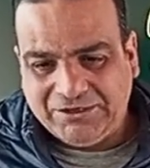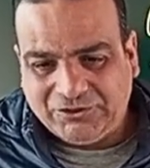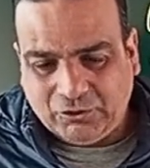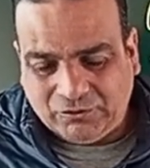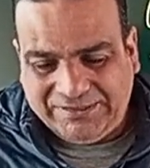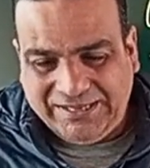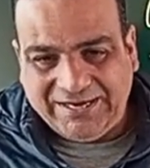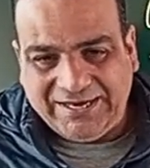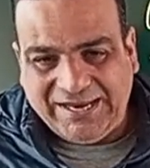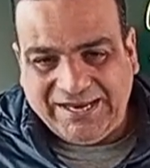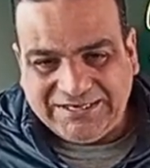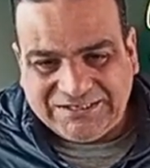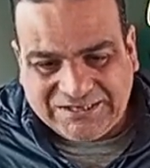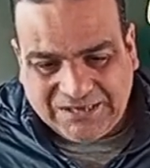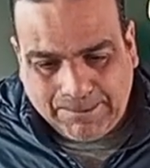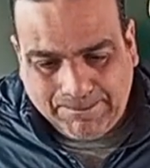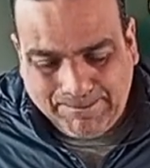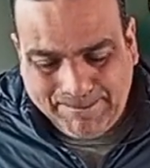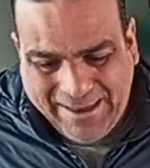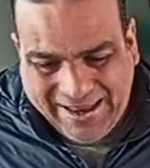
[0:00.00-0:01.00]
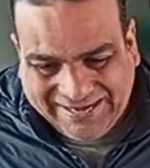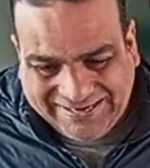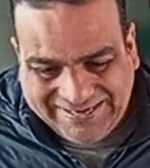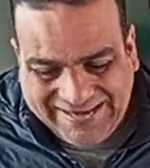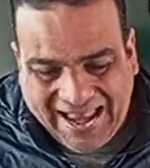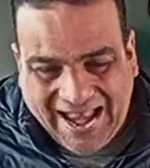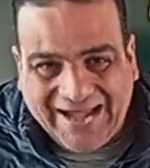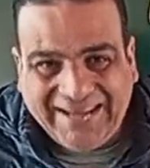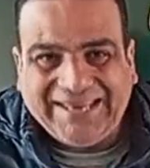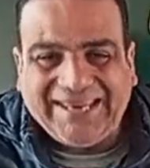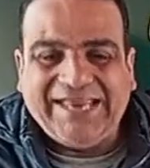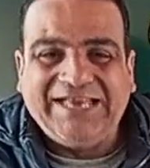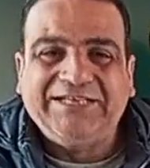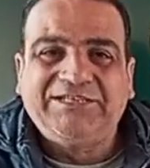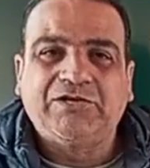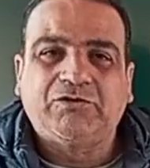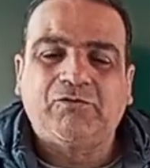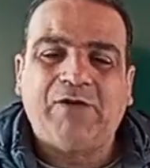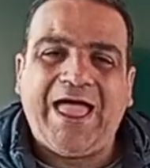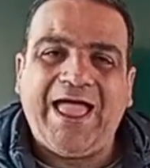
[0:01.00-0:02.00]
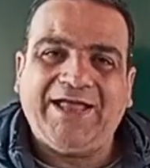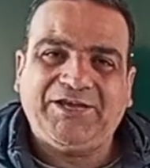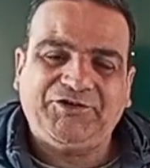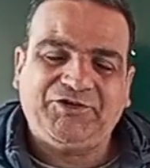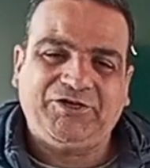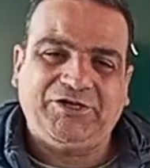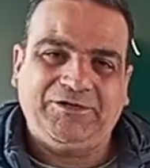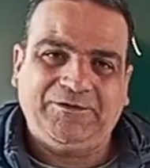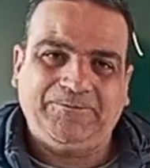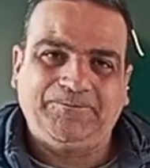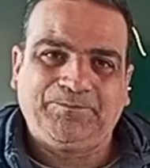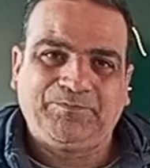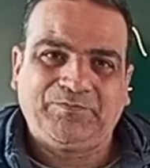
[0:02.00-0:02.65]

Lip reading: So there is magnetic interaction,